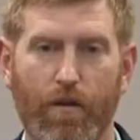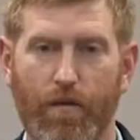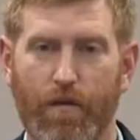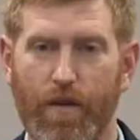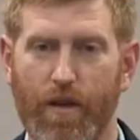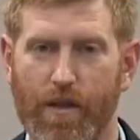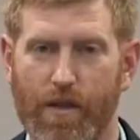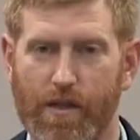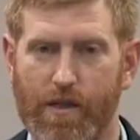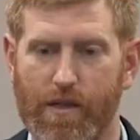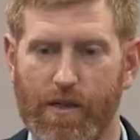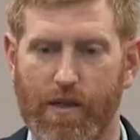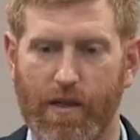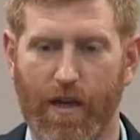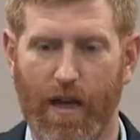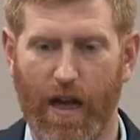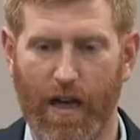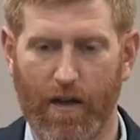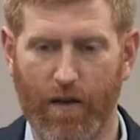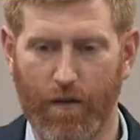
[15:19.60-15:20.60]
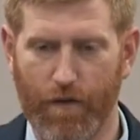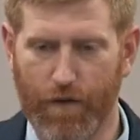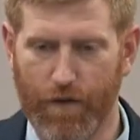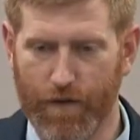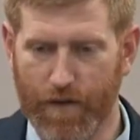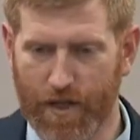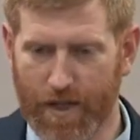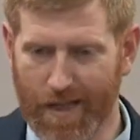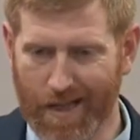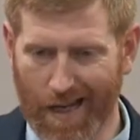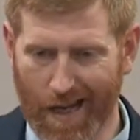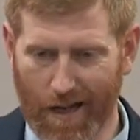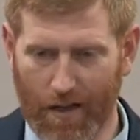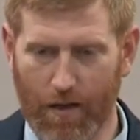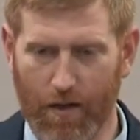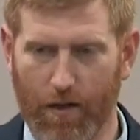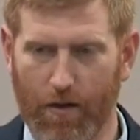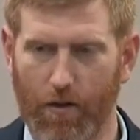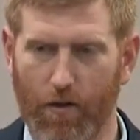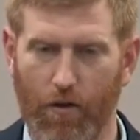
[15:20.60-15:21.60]
this kind of
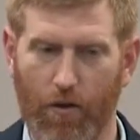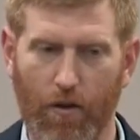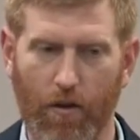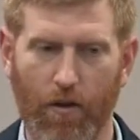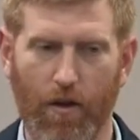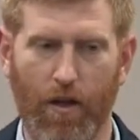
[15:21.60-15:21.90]
cyclical